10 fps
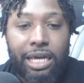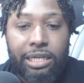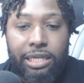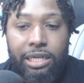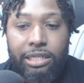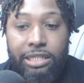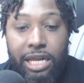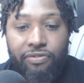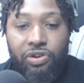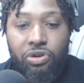out there that's
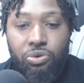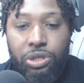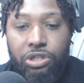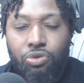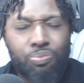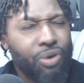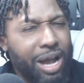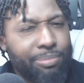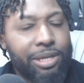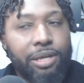never going to
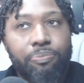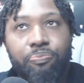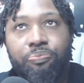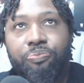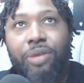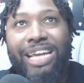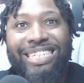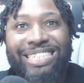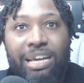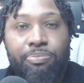probably
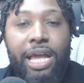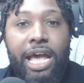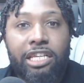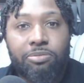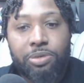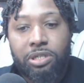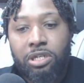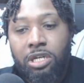accept Kaspa